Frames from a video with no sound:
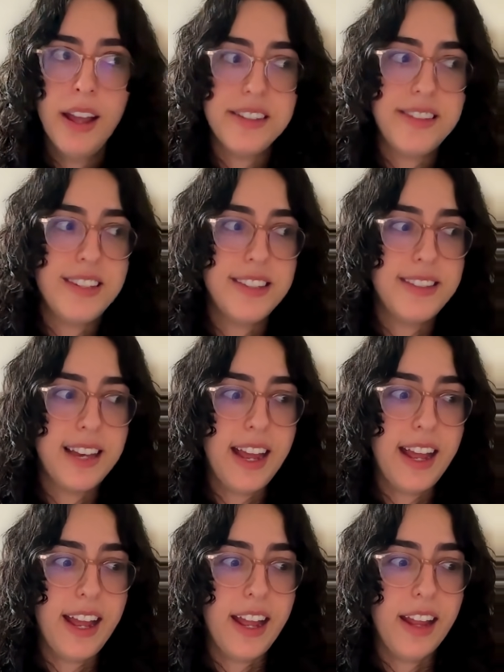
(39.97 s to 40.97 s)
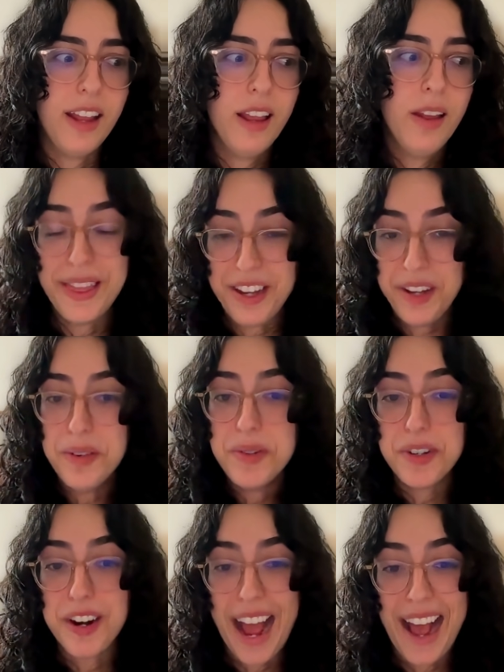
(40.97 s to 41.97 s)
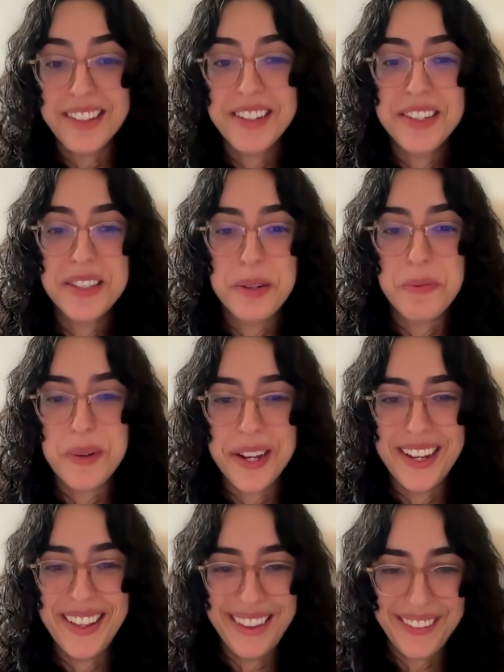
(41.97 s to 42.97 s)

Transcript: is to say when the user asks to put